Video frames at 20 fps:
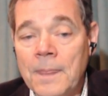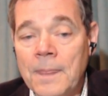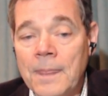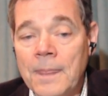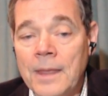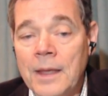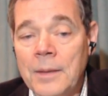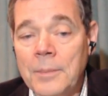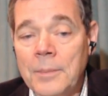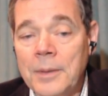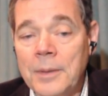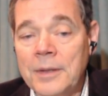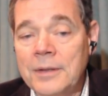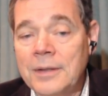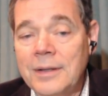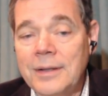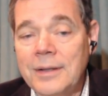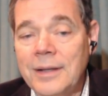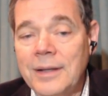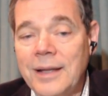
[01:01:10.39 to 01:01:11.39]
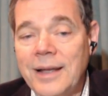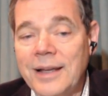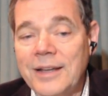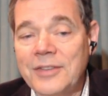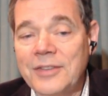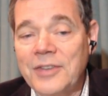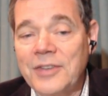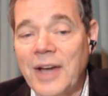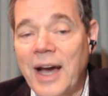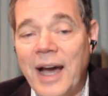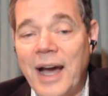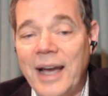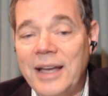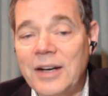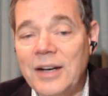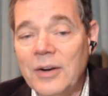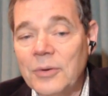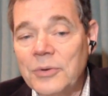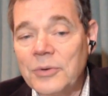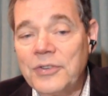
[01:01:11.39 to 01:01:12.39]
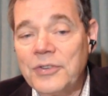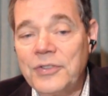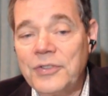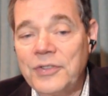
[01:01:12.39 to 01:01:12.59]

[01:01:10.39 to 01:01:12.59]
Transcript: Mm. But as I don't